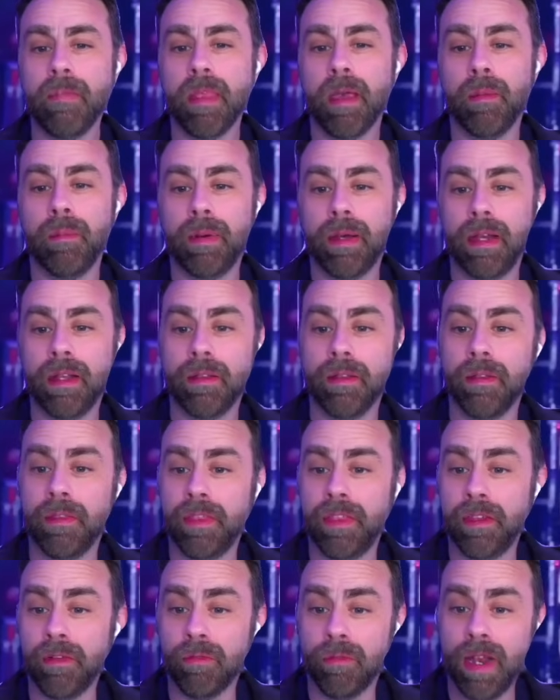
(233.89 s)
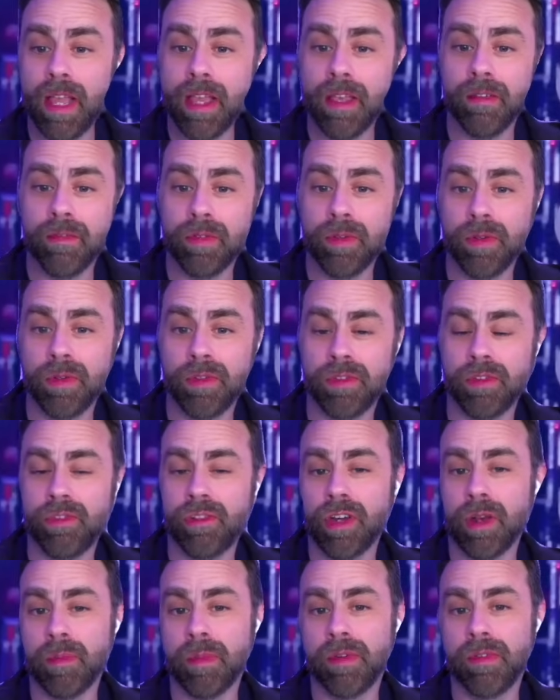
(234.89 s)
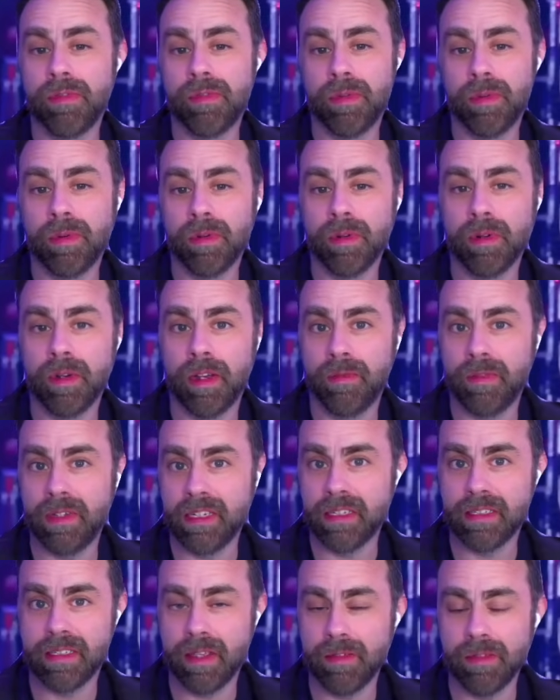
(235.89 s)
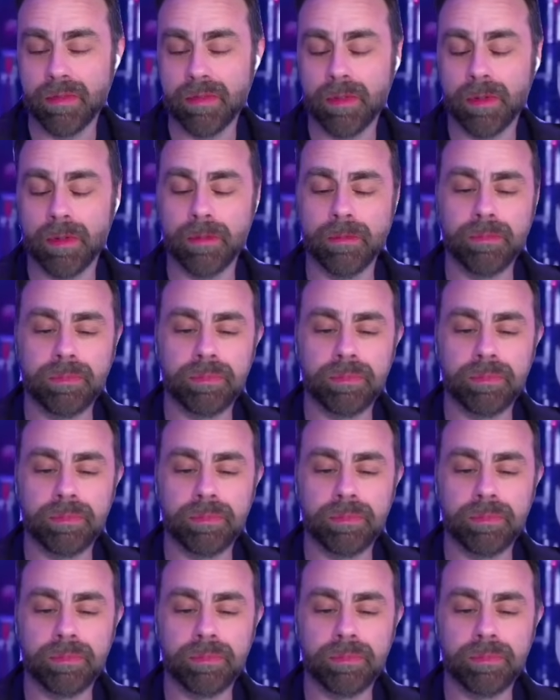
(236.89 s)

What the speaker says: But the Rev, who's the drummer for Avenged Sevenfold,